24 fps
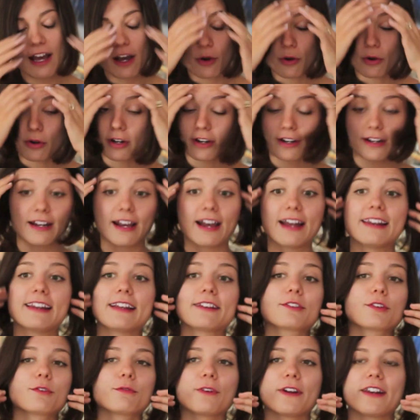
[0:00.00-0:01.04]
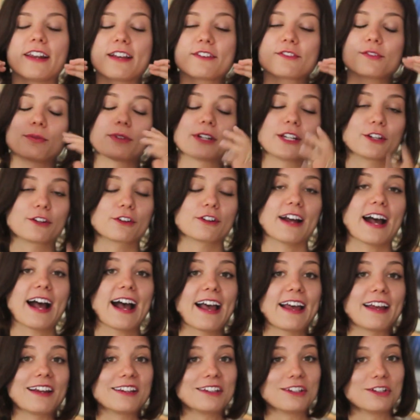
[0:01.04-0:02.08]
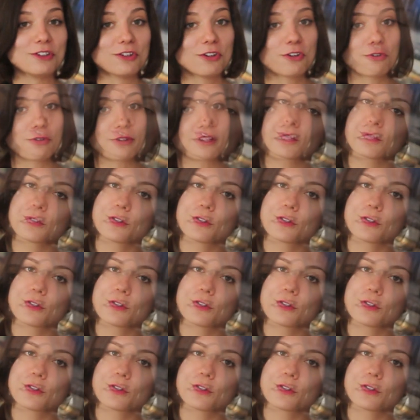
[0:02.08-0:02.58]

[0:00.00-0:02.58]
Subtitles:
Or unless your friend has a really good eye, and you know what,